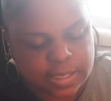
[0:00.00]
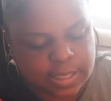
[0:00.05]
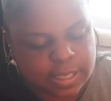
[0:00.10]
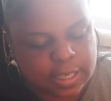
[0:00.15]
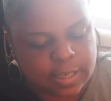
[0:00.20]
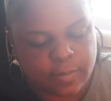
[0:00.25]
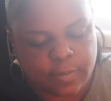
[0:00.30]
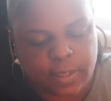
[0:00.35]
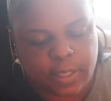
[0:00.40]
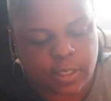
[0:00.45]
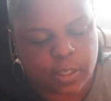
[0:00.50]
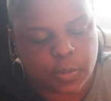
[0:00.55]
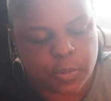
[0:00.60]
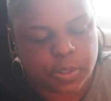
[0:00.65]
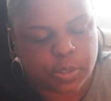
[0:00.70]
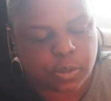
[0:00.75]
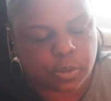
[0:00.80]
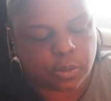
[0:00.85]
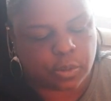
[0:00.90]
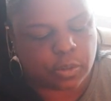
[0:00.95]
evening, there
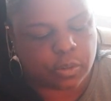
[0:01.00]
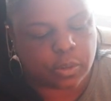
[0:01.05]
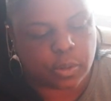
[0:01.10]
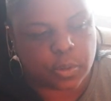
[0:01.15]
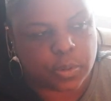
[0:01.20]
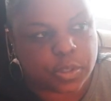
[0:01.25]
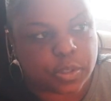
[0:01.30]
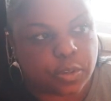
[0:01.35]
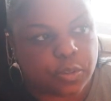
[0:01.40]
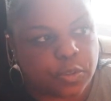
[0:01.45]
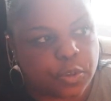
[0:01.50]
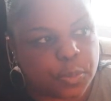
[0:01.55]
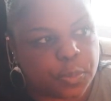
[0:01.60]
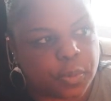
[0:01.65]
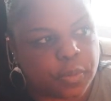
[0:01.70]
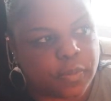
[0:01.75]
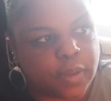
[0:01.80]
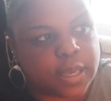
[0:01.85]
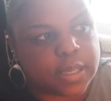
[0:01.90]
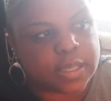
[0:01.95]
was a group
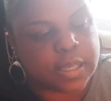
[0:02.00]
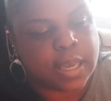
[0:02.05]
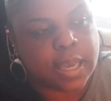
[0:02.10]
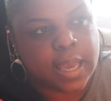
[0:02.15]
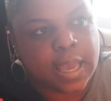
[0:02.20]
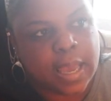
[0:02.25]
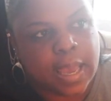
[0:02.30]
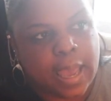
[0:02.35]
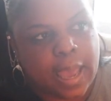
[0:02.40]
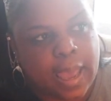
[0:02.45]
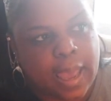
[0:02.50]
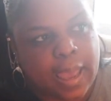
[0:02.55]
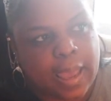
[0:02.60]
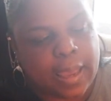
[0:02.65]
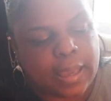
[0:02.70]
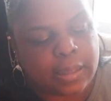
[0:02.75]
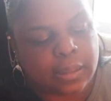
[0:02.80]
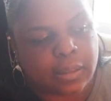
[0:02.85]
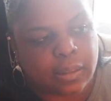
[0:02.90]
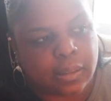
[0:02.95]
of us,
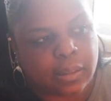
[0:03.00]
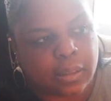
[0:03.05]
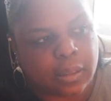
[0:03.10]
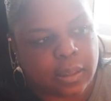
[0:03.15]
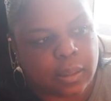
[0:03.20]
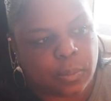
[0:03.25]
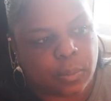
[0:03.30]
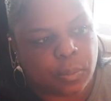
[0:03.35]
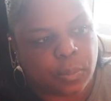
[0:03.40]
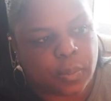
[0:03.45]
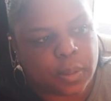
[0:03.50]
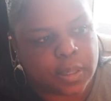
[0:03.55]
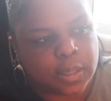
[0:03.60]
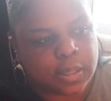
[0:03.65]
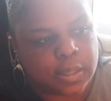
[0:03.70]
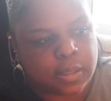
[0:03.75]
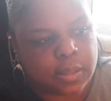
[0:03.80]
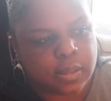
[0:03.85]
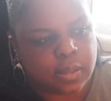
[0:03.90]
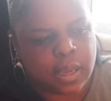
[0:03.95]
and
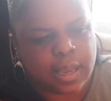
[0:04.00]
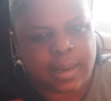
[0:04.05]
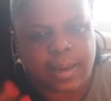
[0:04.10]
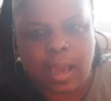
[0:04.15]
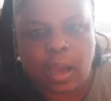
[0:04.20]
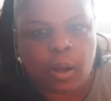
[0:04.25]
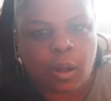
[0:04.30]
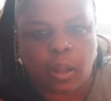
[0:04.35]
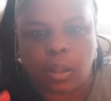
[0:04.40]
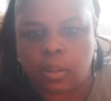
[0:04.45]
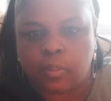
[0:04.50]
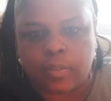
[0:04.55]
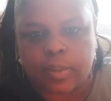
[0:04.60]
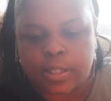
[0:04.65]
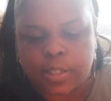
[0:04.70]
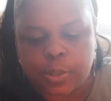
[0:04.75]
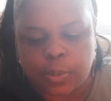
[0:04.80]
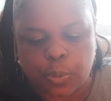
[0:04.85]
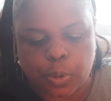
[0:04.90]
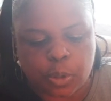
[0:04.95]
not all of
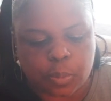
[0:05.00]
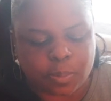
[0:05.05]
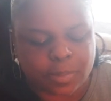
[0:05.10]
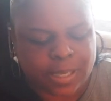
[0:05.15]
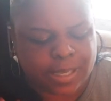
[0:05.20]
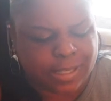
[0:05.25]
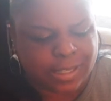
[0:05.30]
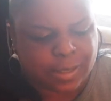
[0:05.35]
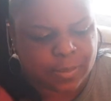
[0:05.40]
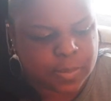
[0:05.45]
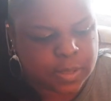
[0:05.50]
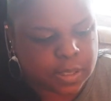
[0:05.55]
us were mediums